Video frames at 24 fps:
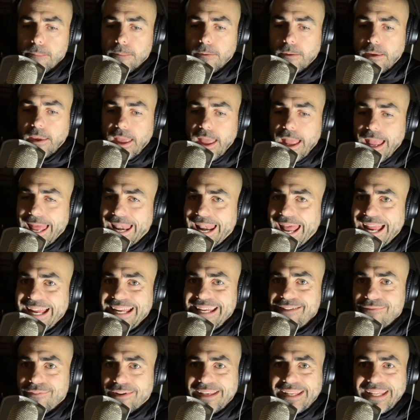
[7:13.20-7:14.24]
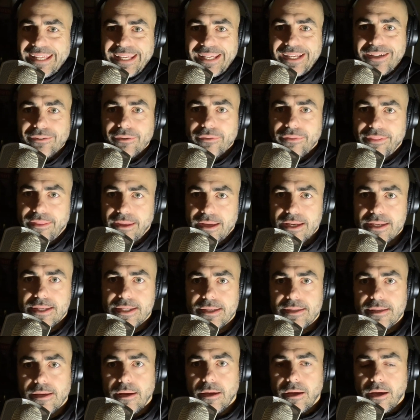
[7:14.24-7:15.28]
Okay, and I even hear
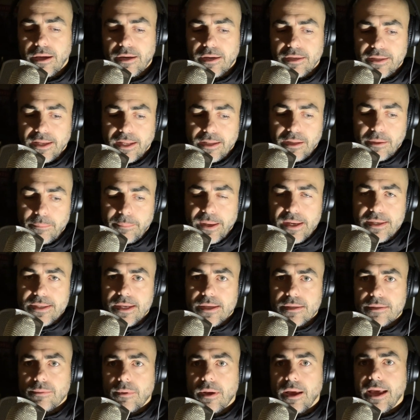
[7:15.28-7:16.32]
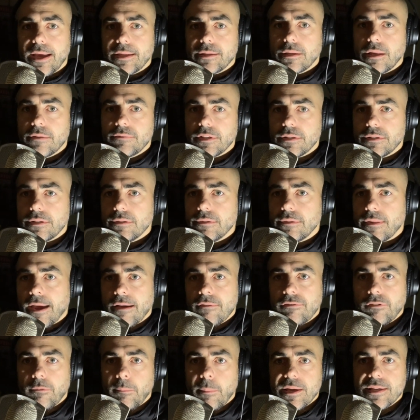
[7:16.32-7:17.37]
this on a daily basis. Well, I'd love to do
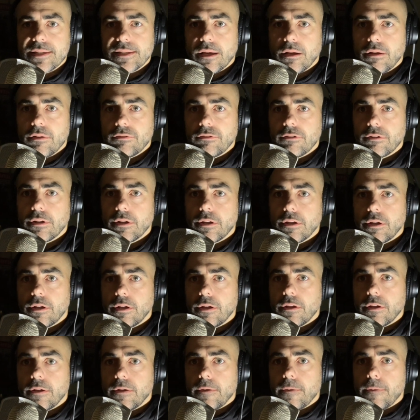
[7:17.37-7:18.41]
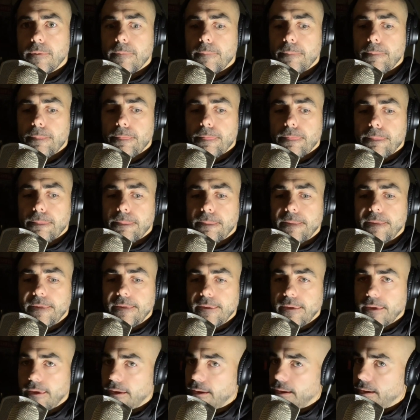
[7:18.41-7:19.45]
that for myself.
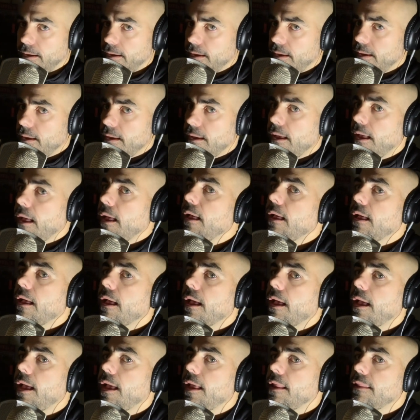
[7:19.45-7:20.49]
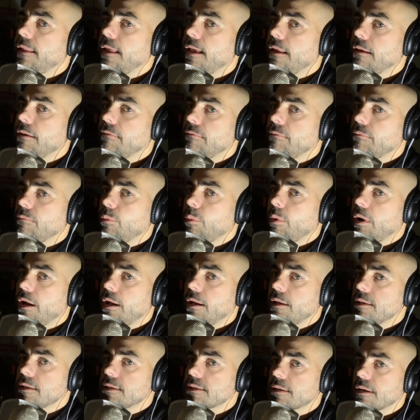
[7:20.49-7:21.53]
Yeah, and then
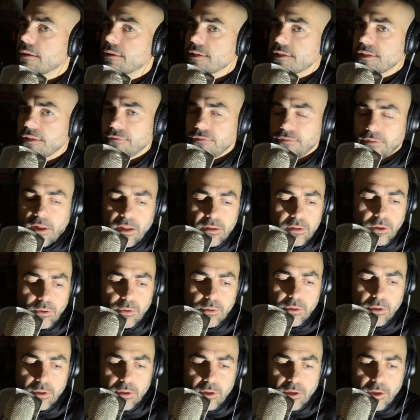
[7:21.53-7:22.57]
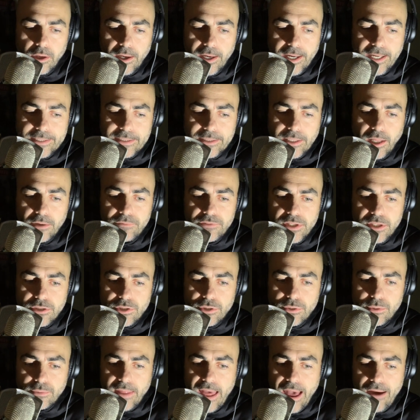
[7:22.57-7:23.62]
what starts to follow? I'd love to
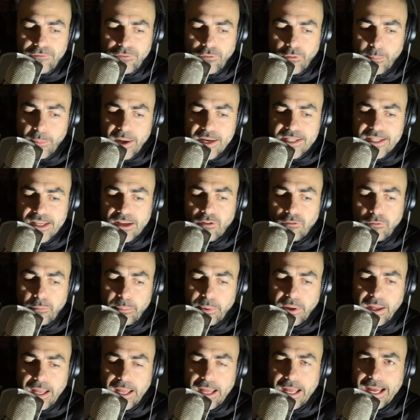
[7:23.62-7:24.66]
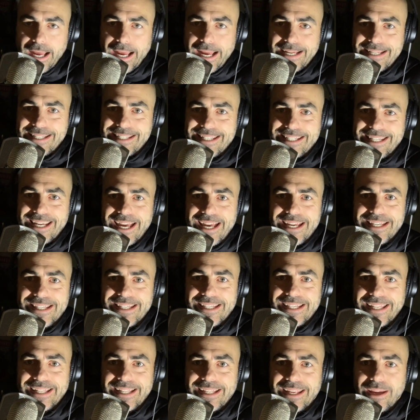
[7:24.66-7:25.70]
do that for myself, but I
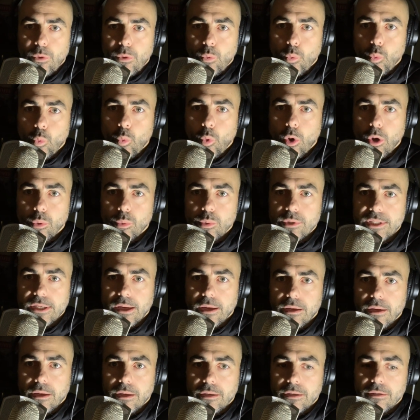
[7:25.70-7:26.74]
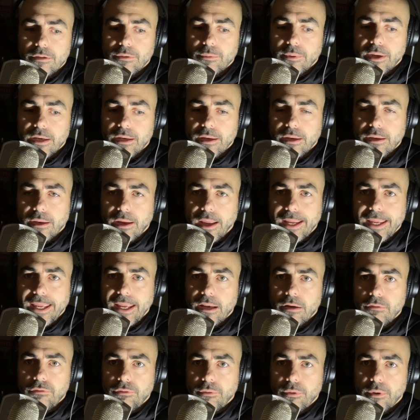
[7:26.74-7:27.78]
just won't do it. I
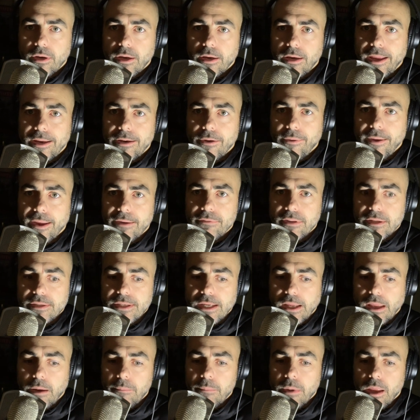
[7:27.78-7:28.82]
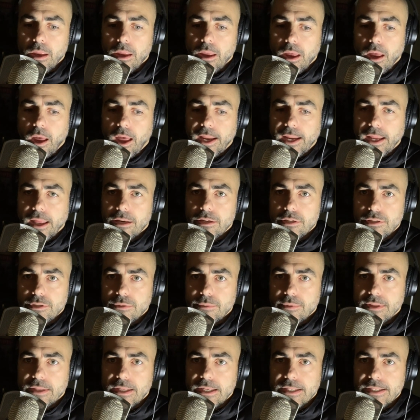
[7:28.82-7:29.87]
can't afford it. I don't have the time. I got to do
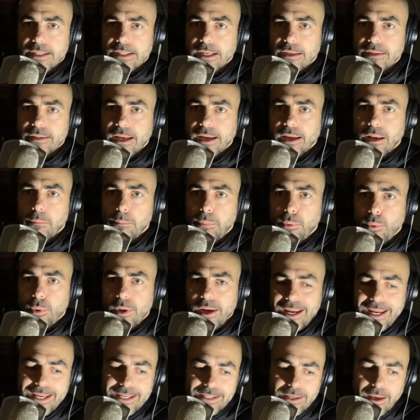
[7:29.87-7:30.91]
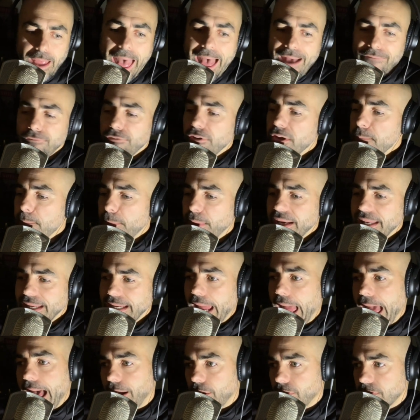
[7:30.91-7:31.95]
these things. I got to pour into
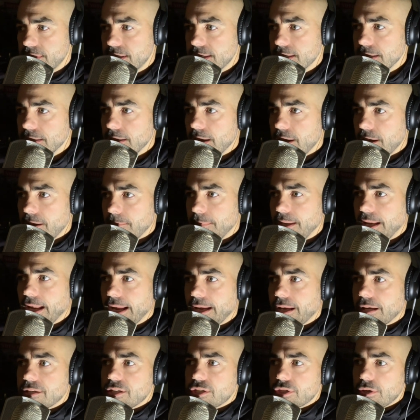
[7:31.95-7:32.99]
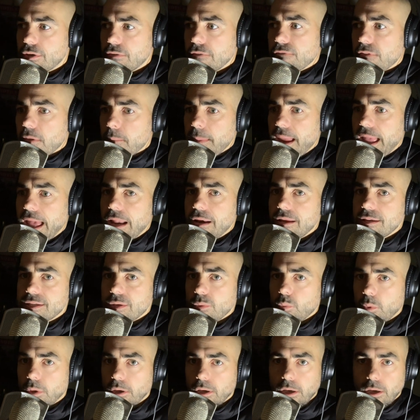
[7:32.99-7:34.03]
everybody else. I mean, I got to serve the man as a
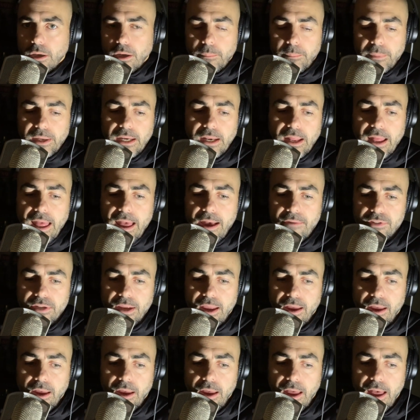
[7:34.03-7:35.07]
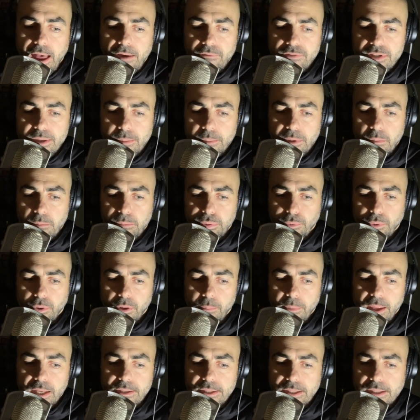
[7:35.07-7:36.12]
worker. I mean, I have to have some
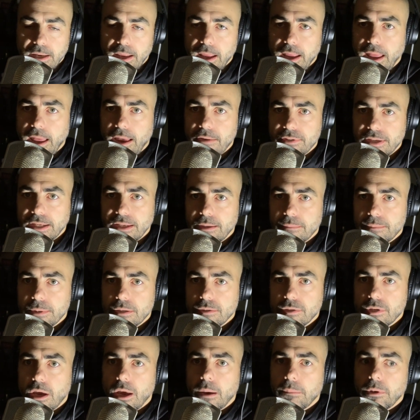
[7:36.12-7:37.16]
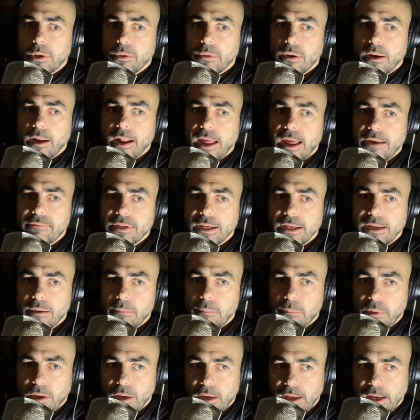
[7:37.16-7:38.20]
employment and I have to keep the job going. I have to
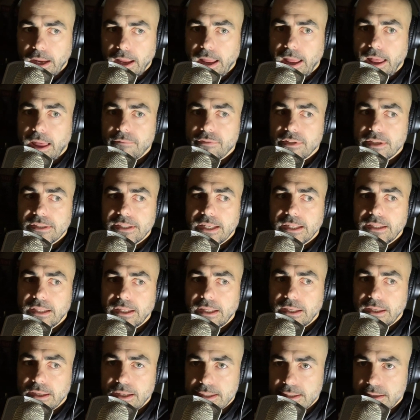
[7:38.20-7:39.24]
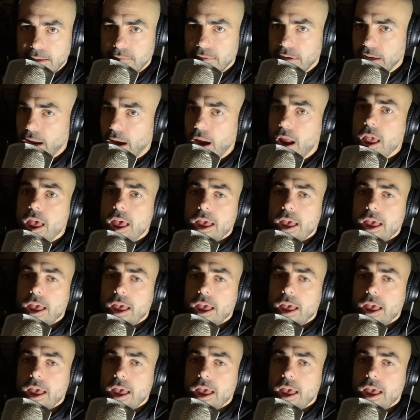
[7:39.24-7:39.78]
get money. I have to take the kids over here.